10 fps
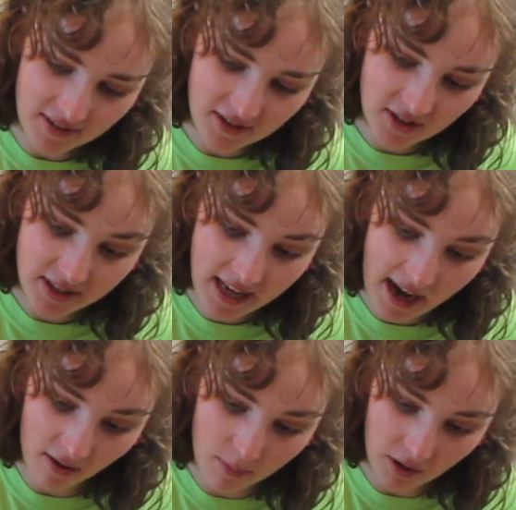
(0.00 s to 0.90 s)
if this looks
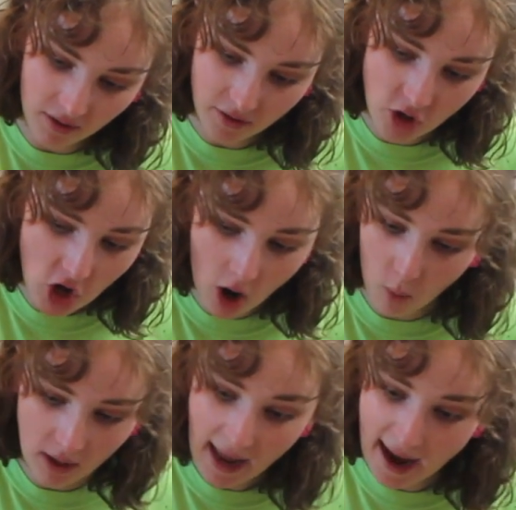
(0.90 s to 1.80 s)
terrible, no
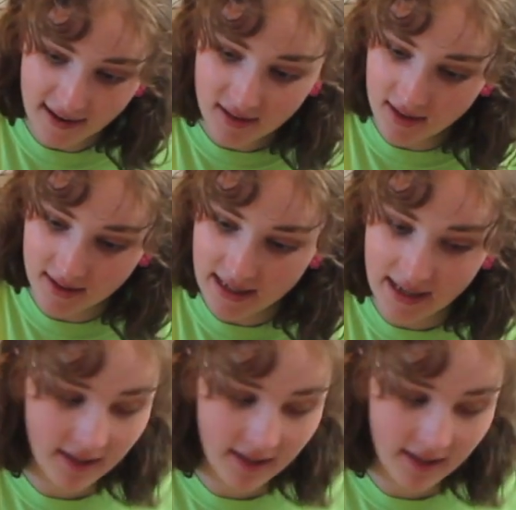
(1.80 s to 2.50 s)
one has to see